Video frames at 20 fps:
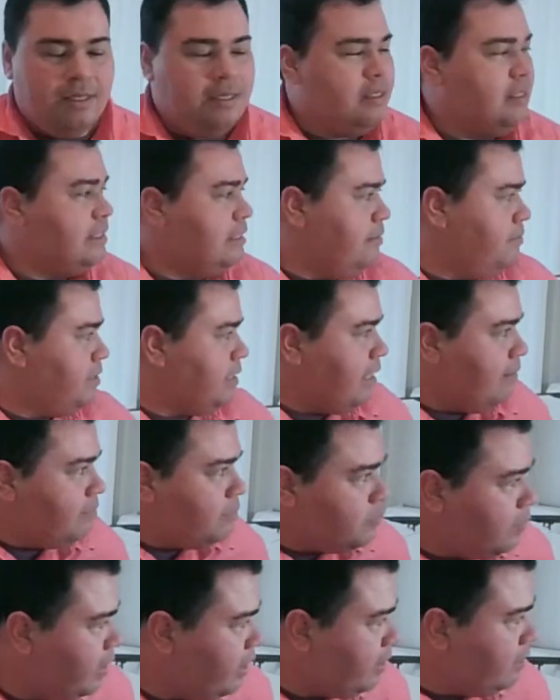
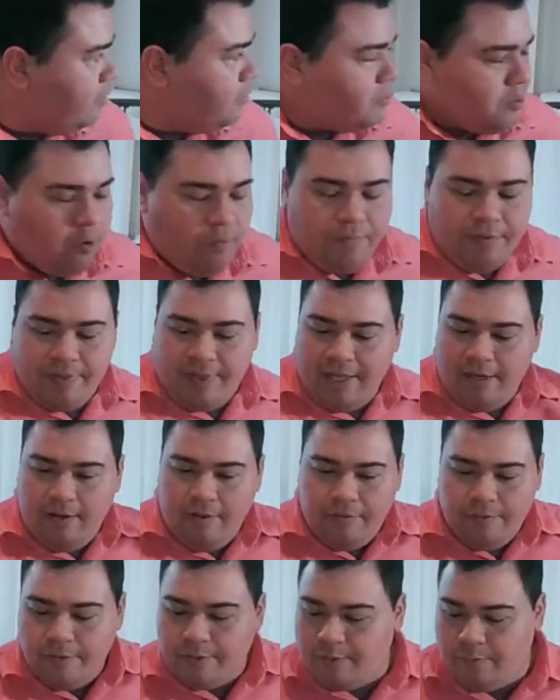Sometimes when it goes over that
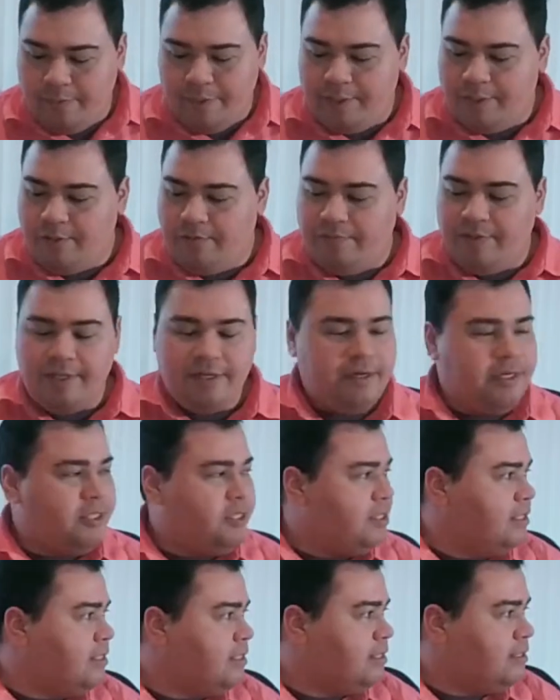other switch over there, it
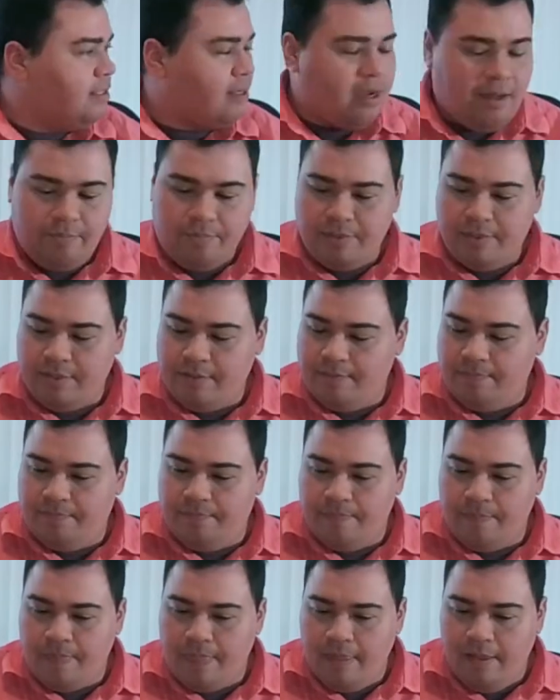just stops.
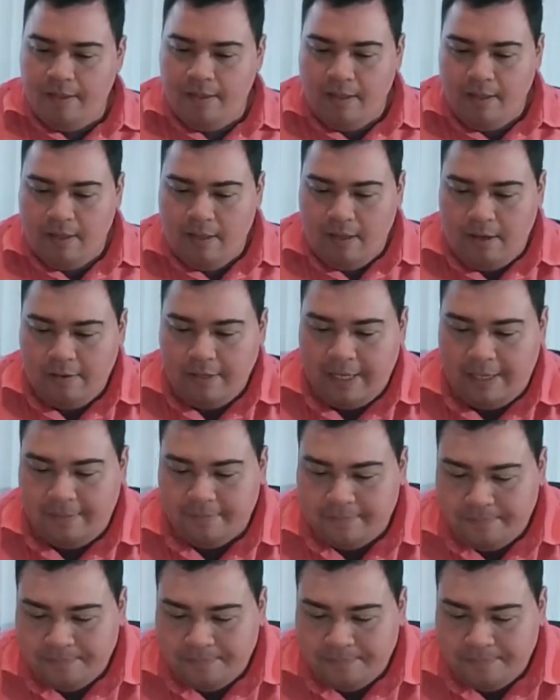Okay.